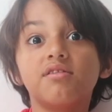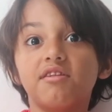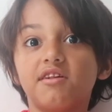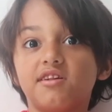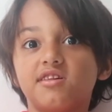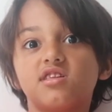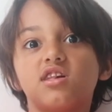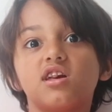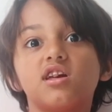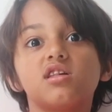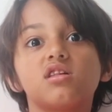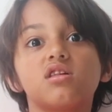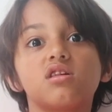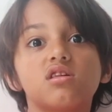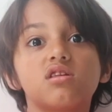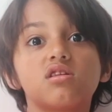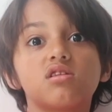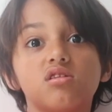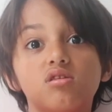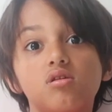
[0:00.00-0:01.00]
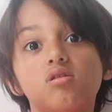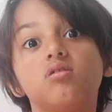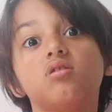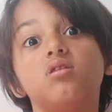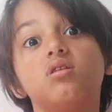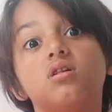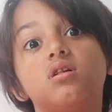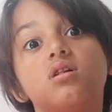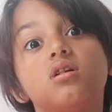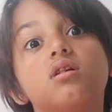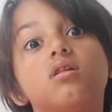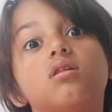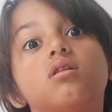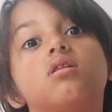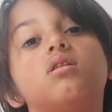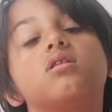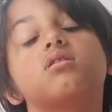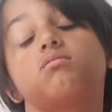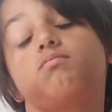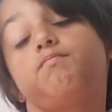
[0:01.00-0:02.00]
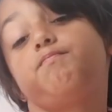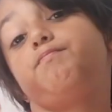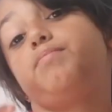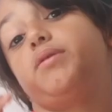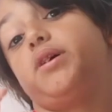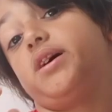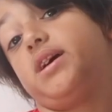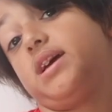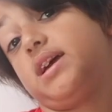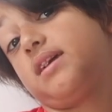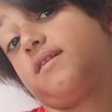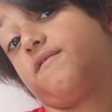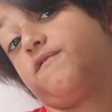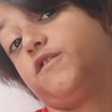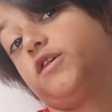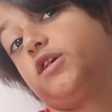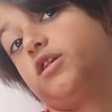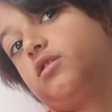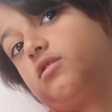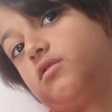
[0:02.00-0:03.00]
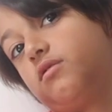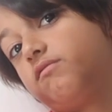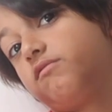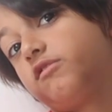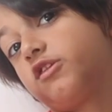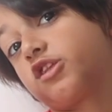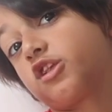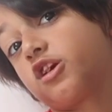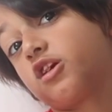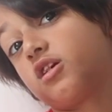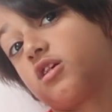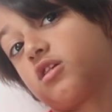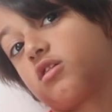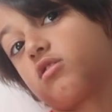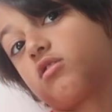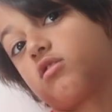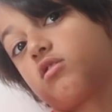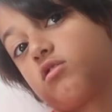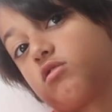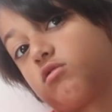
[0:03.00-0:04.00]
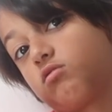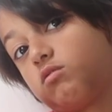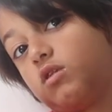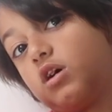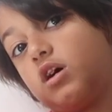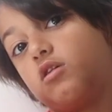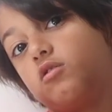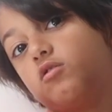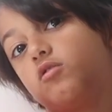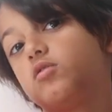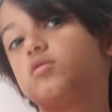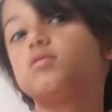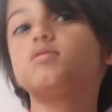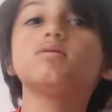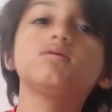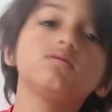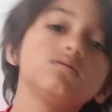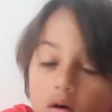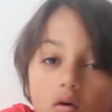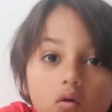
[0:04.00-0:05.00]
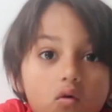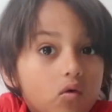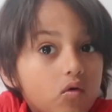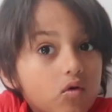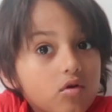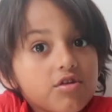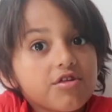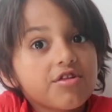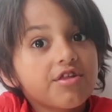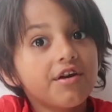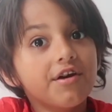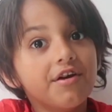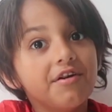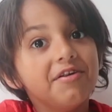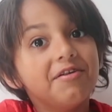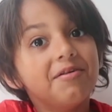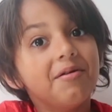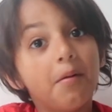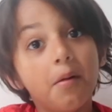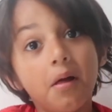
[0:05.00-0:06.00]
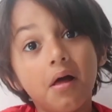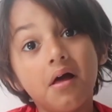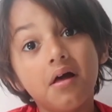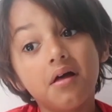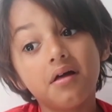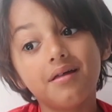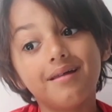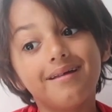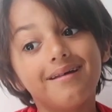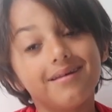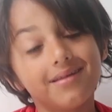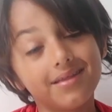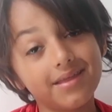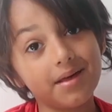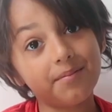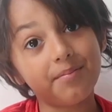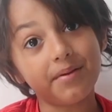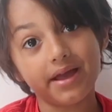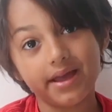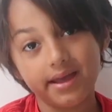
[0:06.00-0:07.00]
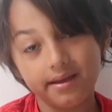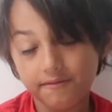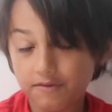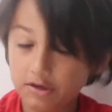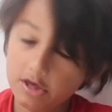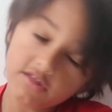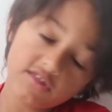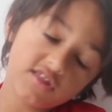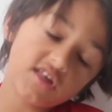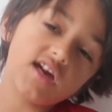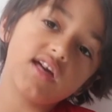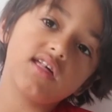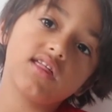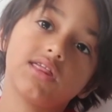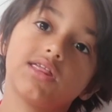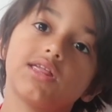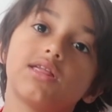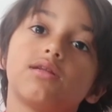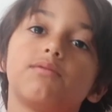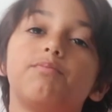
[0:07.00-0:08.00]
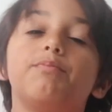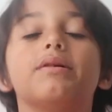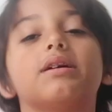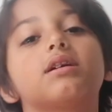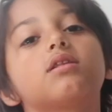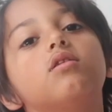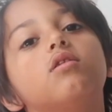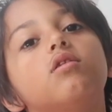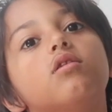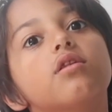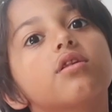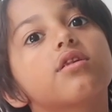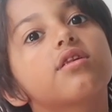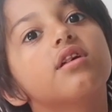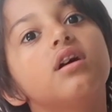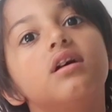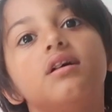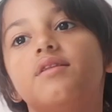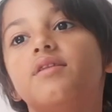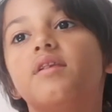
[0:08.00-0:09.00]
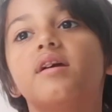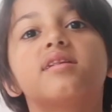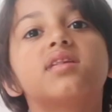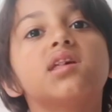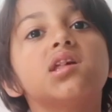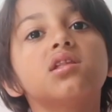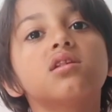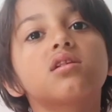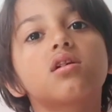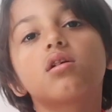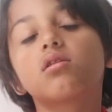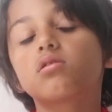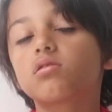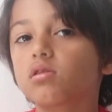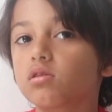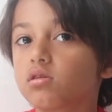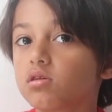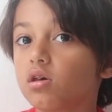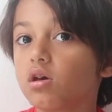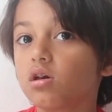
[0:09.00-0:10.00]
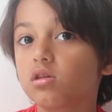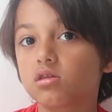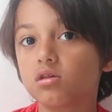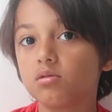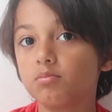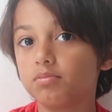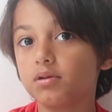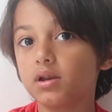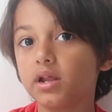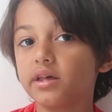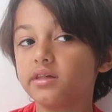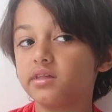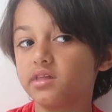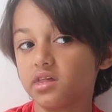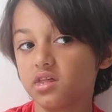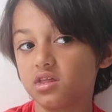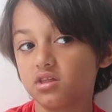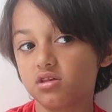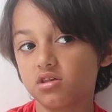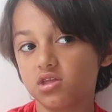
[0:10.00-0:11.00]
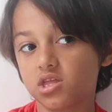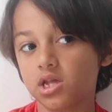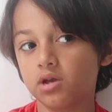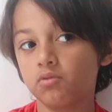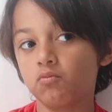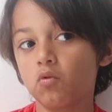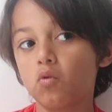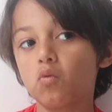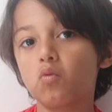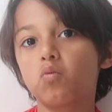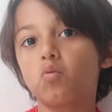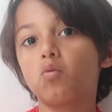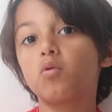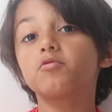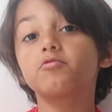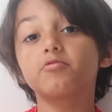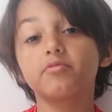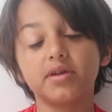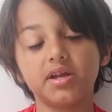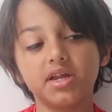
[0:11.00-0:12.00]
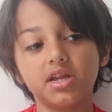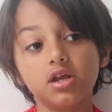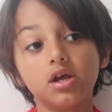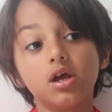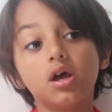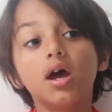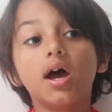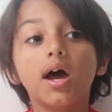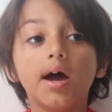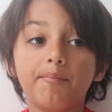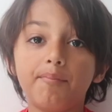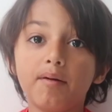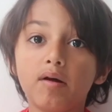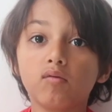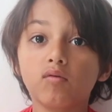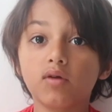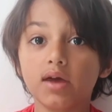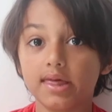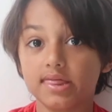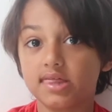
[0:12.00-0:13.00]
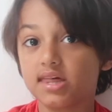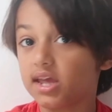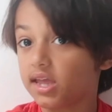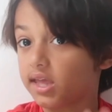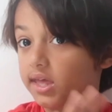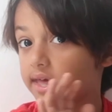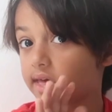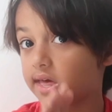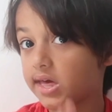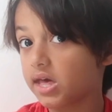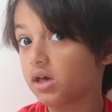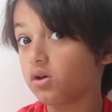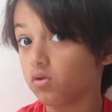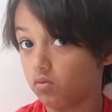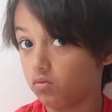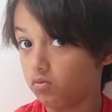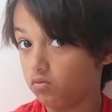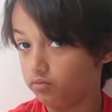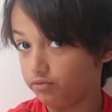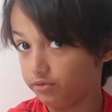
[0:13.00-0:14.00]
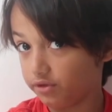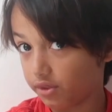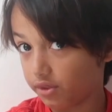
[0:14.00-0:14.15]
they changed the behaviour of deers as well. Also, their behaviour changed because they didn't go to certain places because they were worried about getting killed.